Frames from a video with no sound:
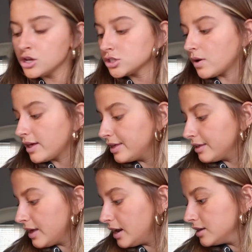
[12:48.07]
So I
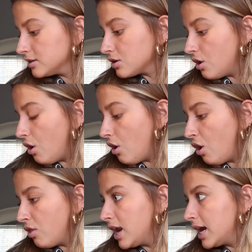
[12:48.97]
think that is
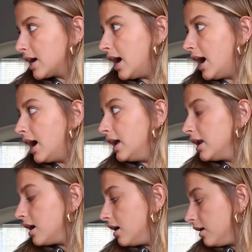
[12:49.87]
all that I
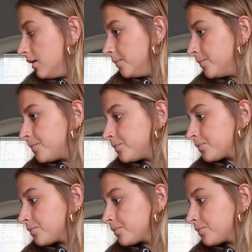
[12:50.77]
got. Um,